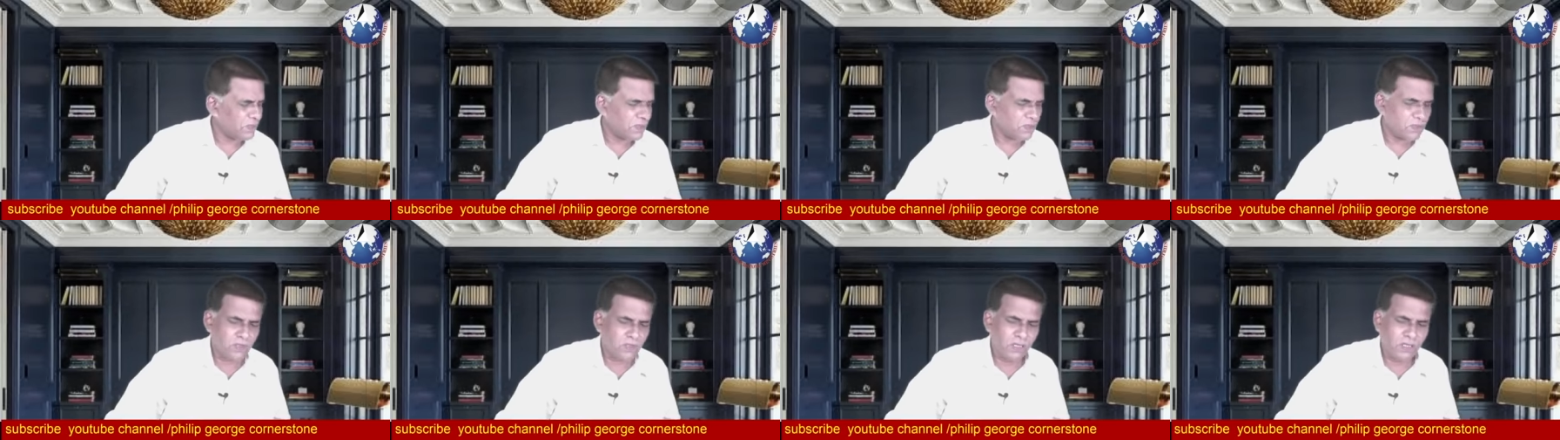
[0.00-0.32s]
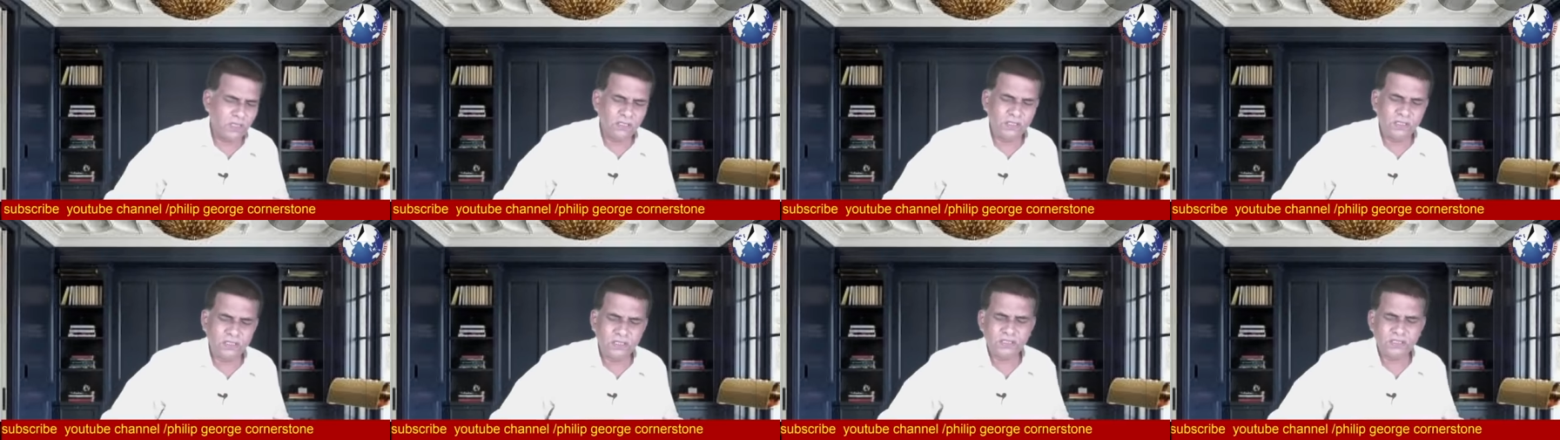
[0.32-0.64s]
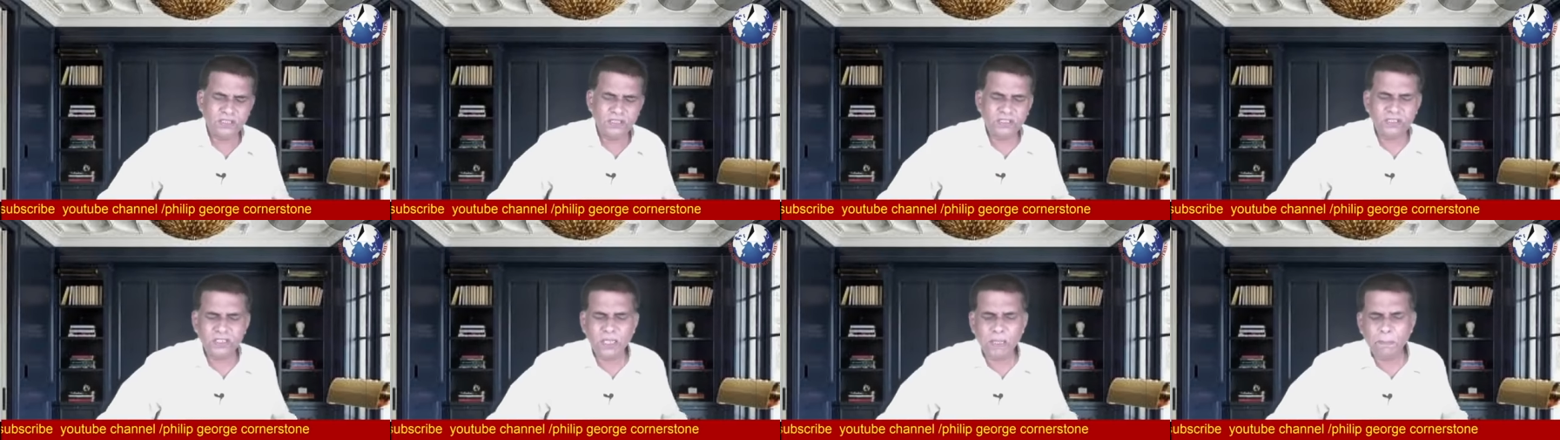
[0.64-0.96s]
So
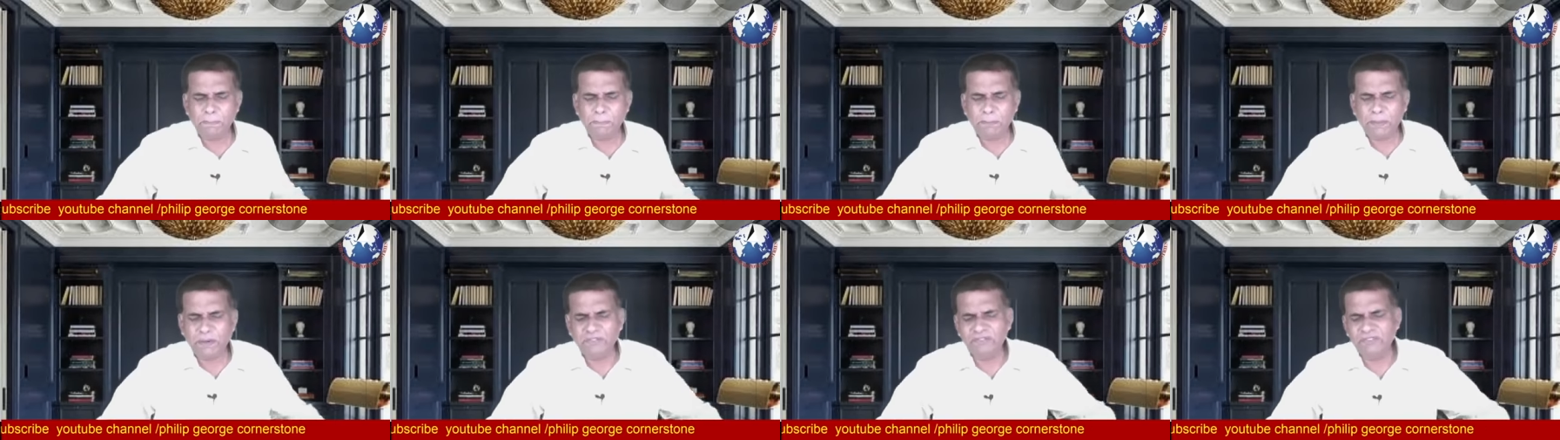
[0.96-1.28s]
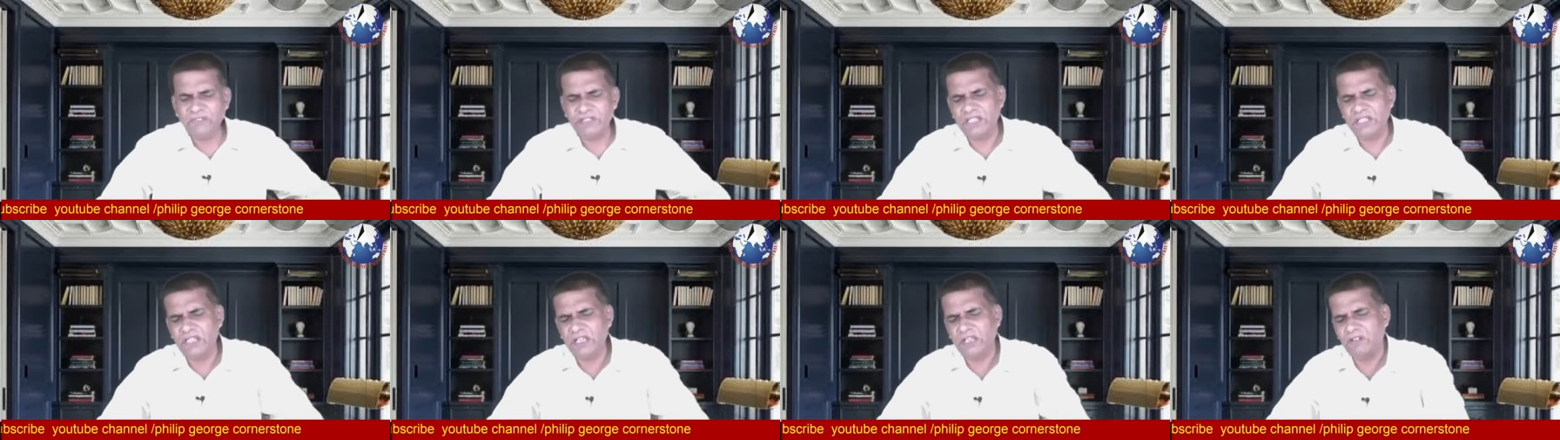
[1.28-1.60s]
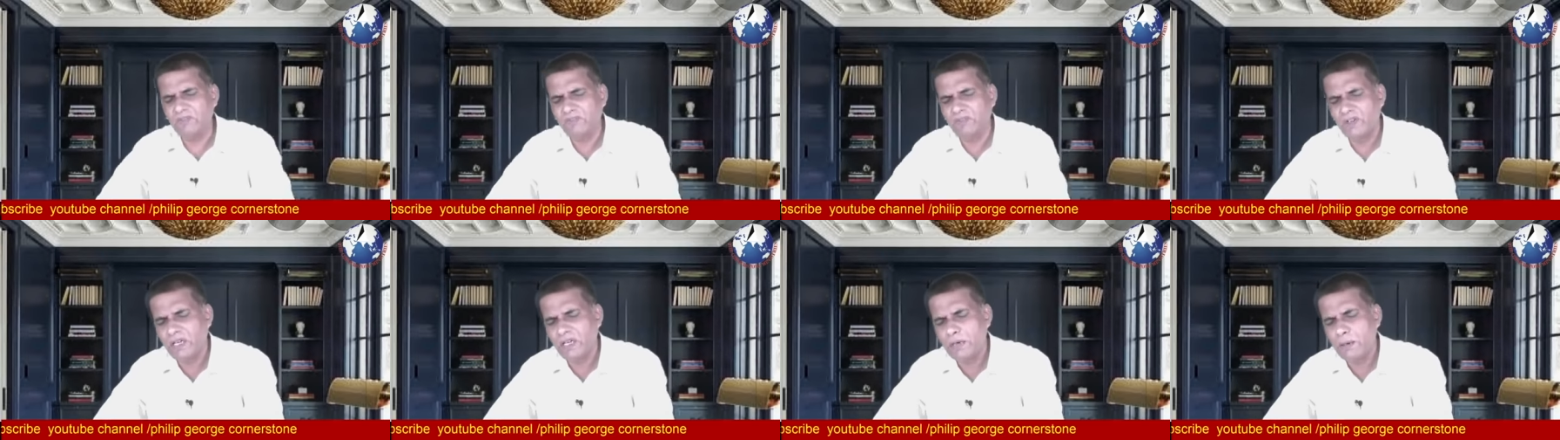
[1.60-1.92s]
this is a prophetic
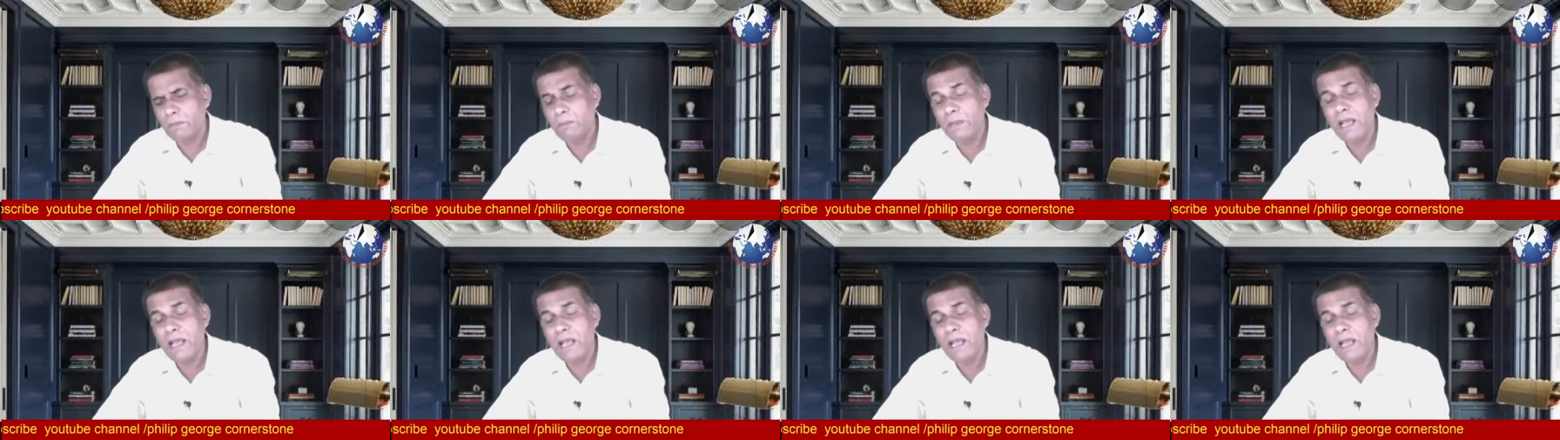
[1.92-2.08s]
word.